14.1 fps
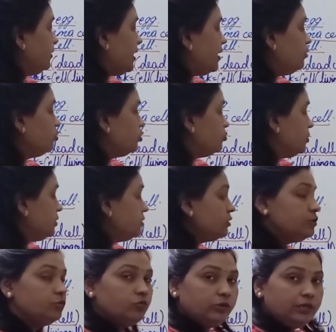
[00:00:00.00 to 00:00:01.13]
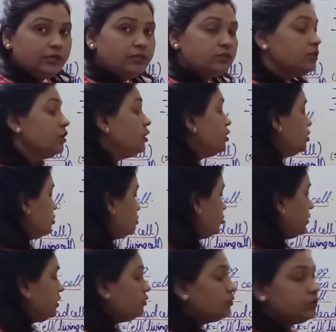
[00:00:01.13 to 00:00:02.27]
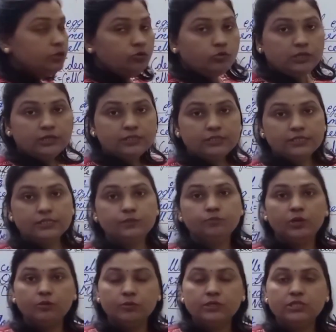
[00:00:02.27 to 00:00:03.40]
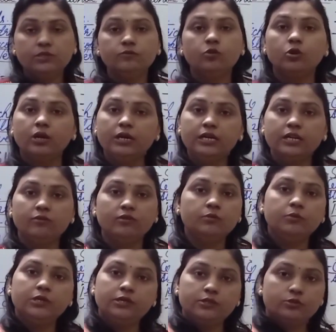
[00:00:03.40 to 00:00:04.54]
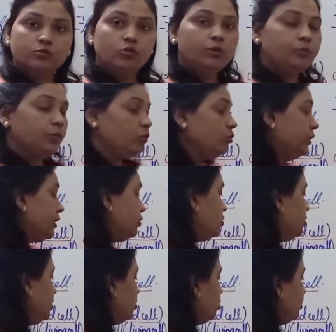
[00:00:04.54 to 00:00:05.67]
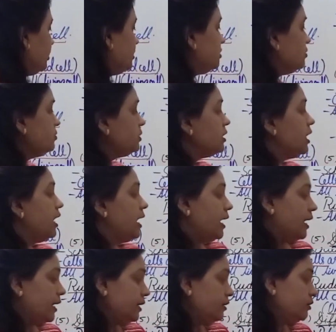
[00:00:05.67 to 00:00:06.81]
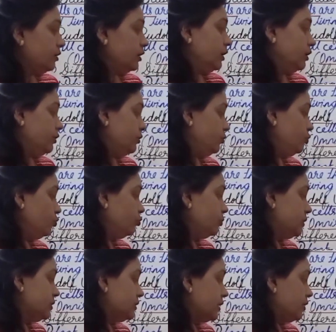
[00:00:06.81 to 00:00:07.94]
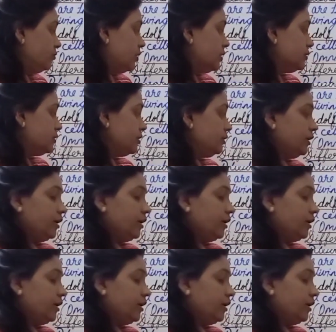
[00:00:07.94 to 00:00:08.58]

karyos means nucleus. So whenever nucleus is primitive or undeveloped, it is called prokaryotic organisms, and U means advanced and